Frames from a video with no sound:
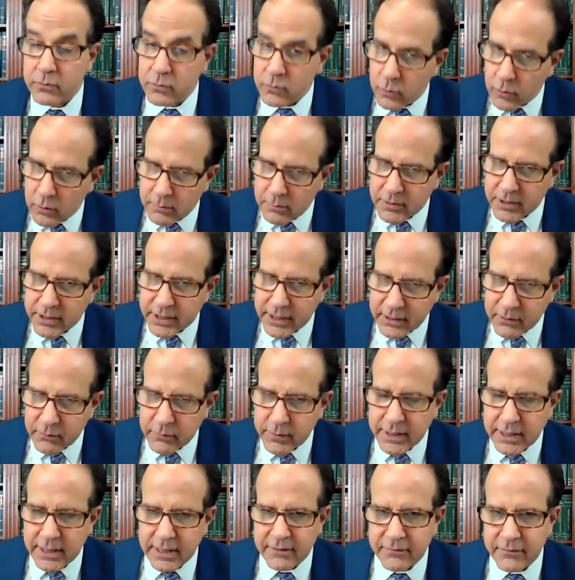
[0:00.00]
normally
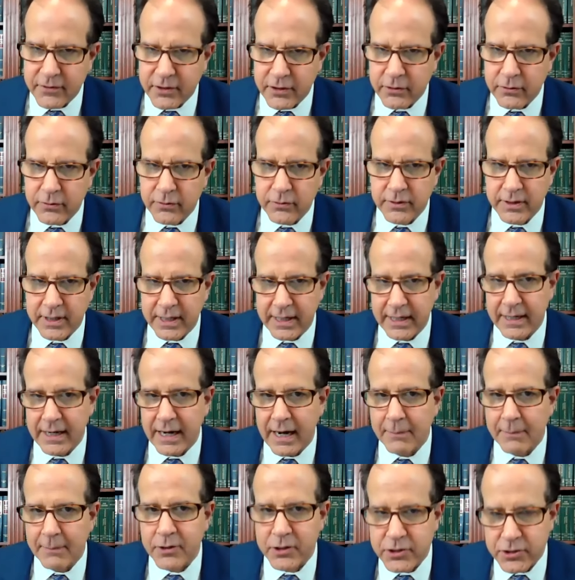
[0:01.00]
we give you the
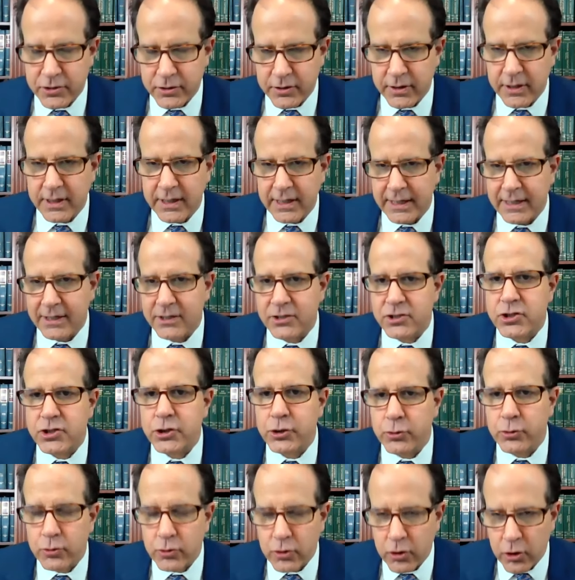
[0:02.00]
opportunity
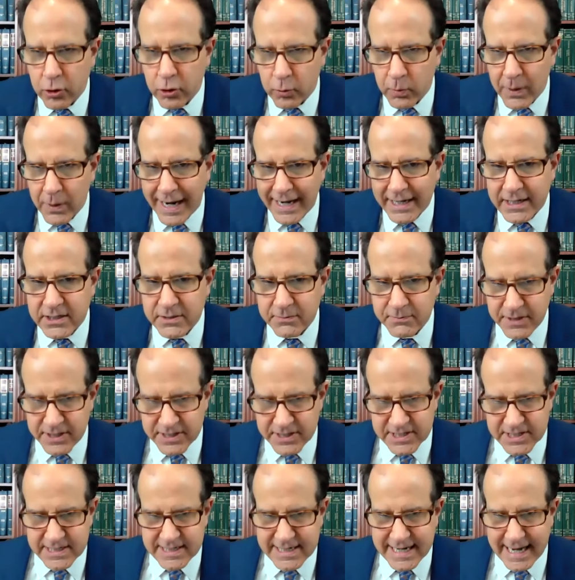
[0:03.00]
to correct
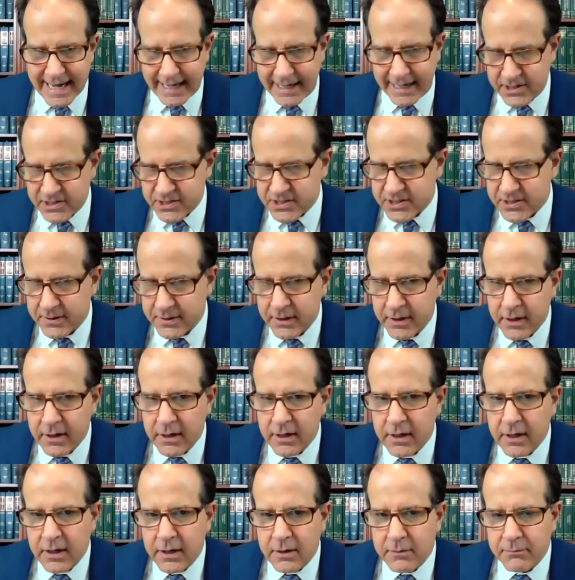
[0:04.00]
mistakes.
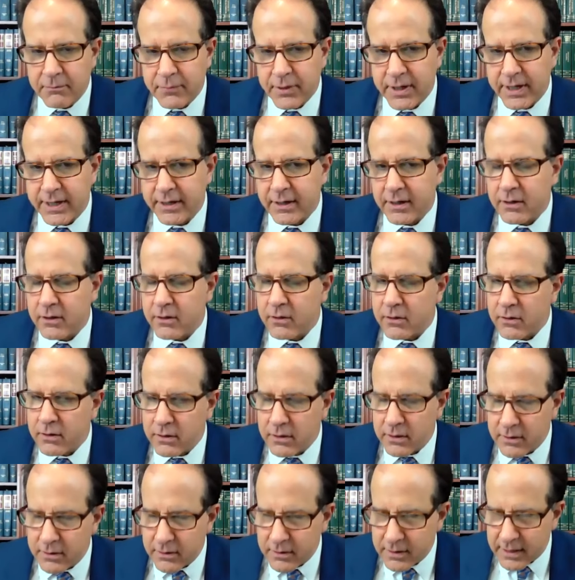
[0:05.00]
But
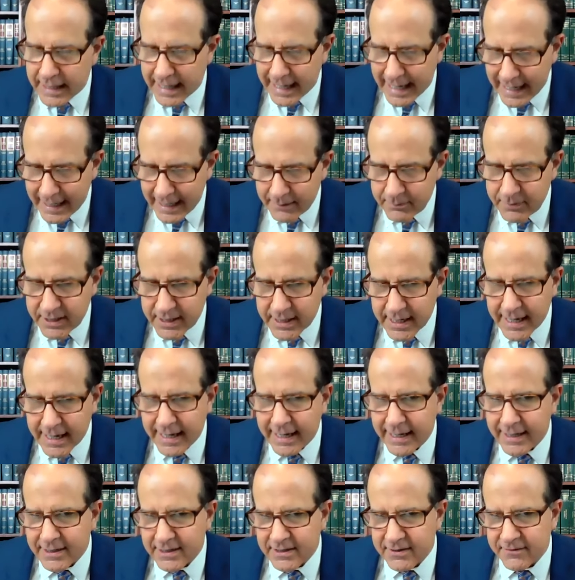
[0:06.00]
the A B
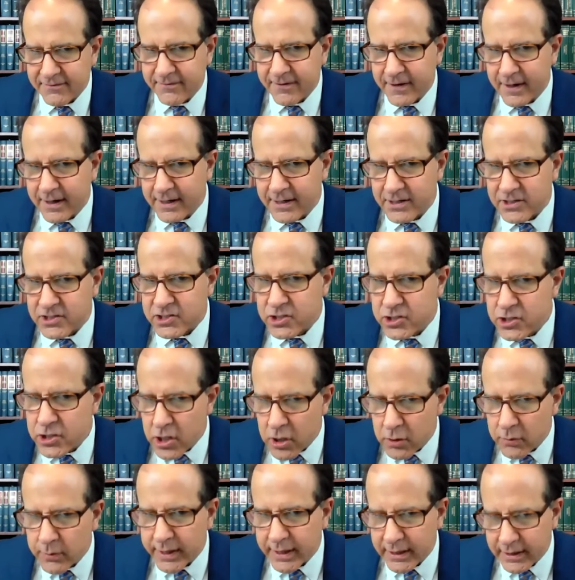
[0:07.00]
A defines
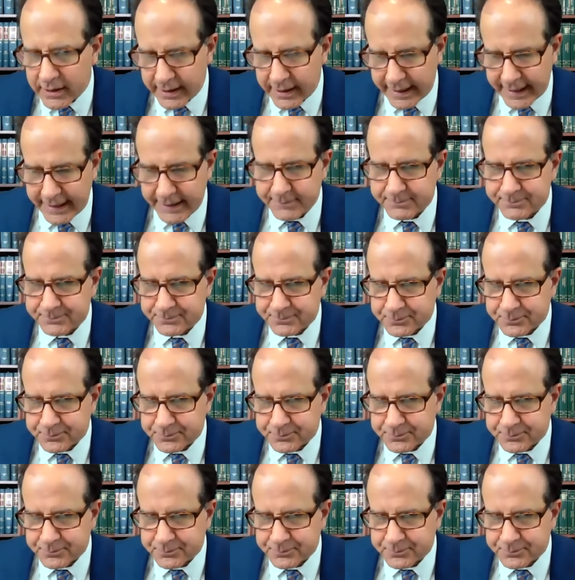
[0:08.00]
knowingly